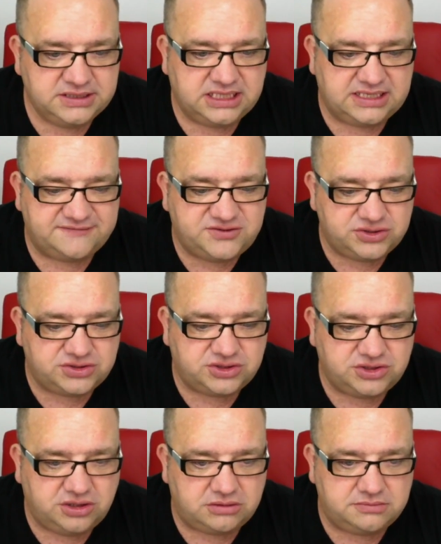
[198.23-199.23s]
And I've
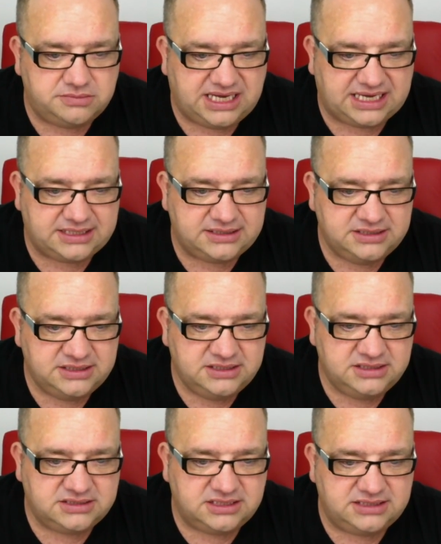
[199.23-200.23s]
just got back.
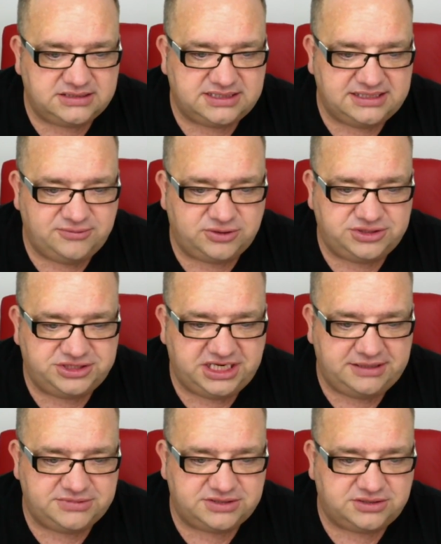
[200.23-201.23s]
So let's see what
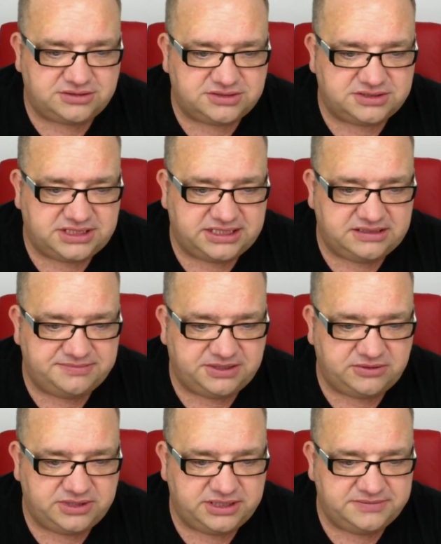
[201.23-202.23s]
James has got to say
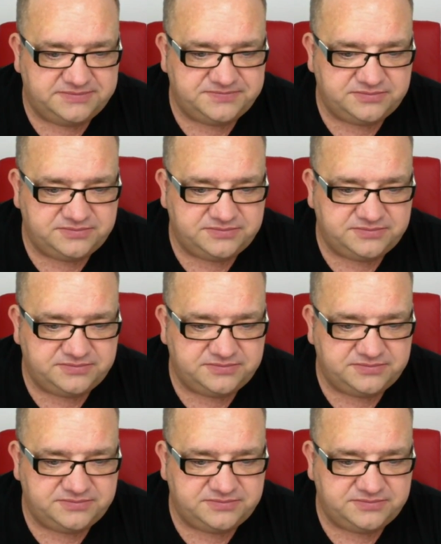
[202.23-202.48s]
about it.